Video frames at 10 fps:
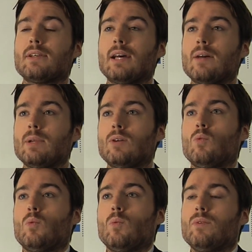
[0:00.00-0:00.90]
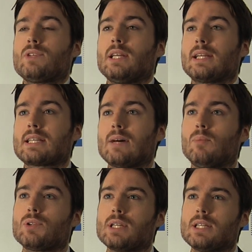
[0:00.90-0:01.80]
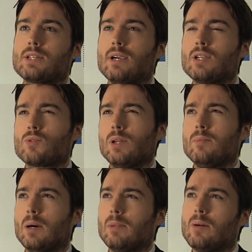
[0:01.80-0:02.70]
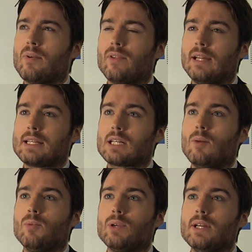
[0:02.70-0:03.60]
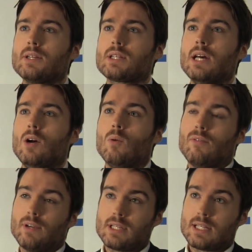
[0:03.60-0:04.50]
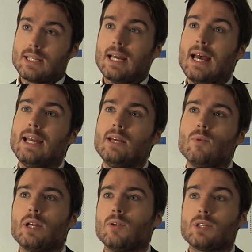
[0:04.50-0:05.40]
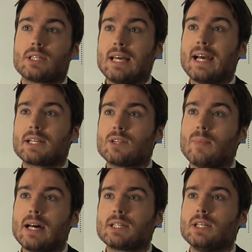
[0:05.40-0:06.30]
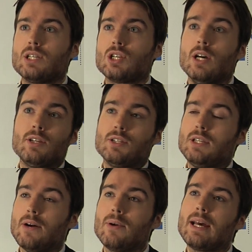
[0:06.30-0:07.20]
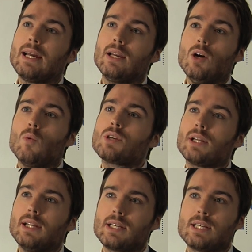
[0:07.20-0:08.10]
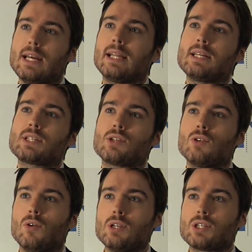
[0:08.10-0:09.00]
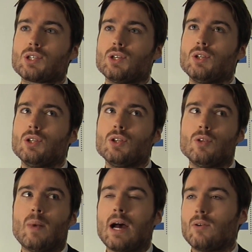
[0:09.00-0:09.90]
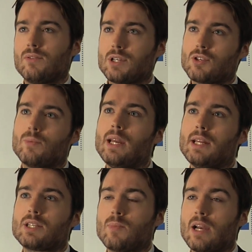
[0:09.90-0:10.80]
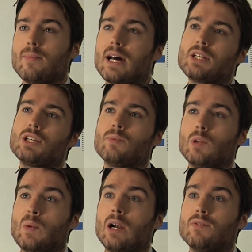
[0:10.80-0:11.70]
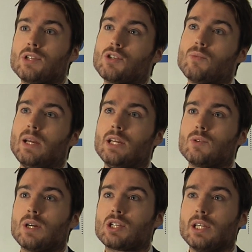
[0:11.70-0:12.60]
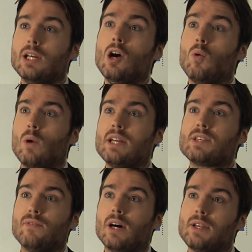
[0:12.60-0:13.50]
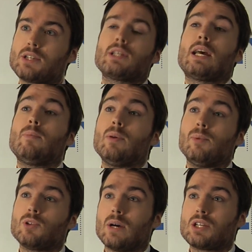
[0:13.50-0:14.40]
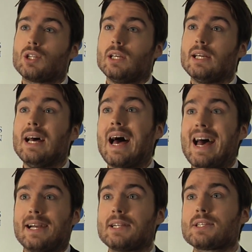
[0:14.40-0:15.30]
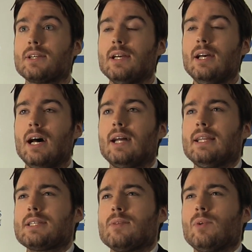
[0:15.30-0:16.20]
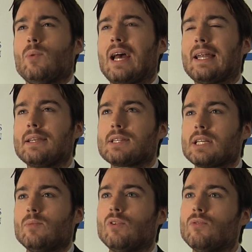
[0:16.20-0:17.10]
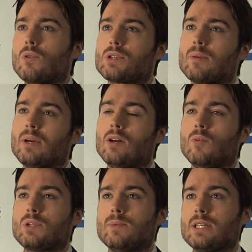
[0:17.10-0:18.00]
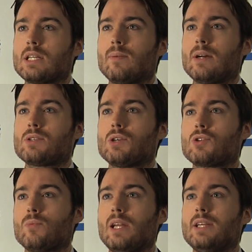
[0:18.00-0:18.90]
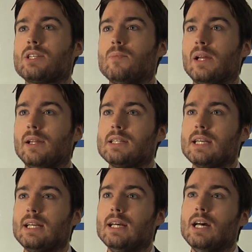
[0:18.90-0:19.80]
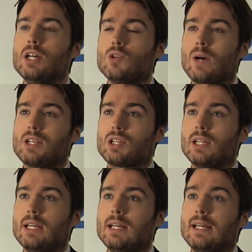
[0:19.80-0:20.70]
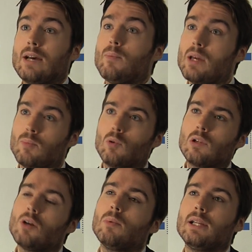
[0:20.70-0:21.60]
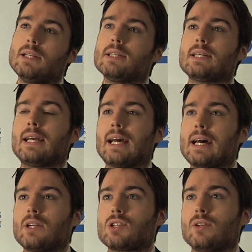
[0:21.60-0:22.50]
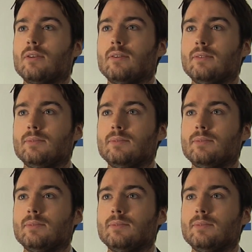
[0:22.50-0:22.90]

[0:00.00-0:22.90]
I mean, we've seen examples, and it started to really bubble up over the last couple of years, where, for instance, in Haiti, where you could just text a message to donate, we're suddenly seeing this, not just the power of social media to spread a message, but the power of social media to actually raise funds and get people to actually act. And that's something we hadn't seen before, so I'm kind of optimistic about social media's ability to actually get people globally to take action.